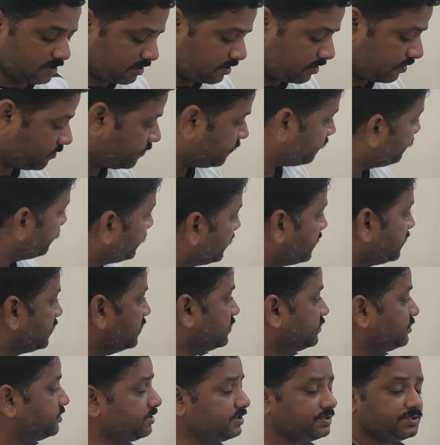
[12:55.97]
Now
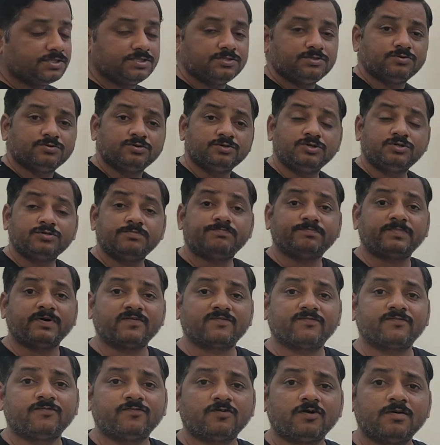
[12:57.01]
this is going to
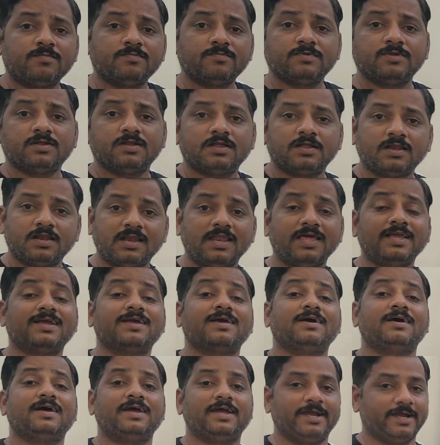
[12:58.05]
perform like
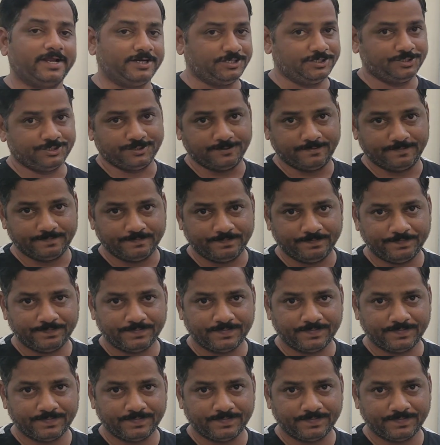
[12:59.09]
a addition.